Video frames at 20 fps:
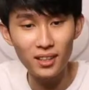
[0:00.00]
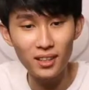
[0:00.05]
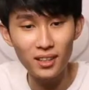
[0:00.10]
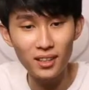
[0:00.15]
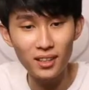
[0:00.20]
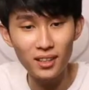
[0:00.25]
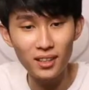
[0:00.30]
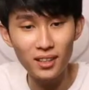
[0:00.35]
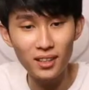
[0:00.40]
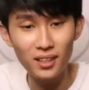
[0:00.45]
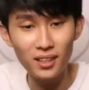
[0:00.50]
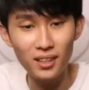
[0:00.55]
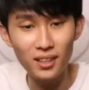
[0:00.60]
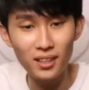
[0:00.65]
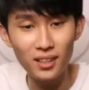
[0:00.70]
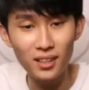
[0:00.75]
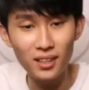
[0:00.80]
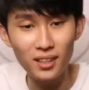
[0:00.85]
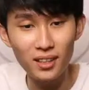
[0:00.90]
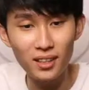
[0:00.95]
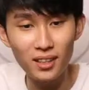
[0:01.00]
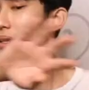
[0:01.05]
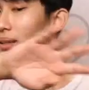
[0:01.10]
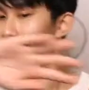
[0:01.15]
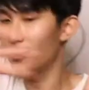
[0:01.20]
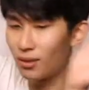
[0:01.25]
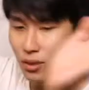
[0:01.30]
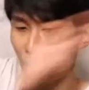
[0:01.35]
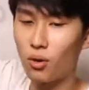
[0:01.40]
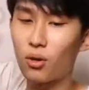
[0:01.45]
I am...
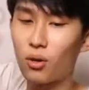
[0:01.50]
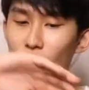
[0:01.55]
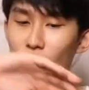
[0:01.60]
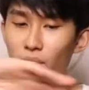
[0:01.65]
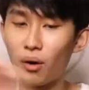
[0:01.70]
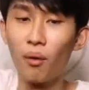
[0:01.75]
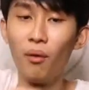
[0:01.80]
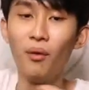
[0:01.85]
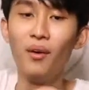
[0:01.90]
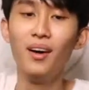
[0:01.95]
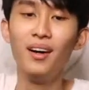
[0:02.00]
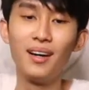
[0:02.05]
Go.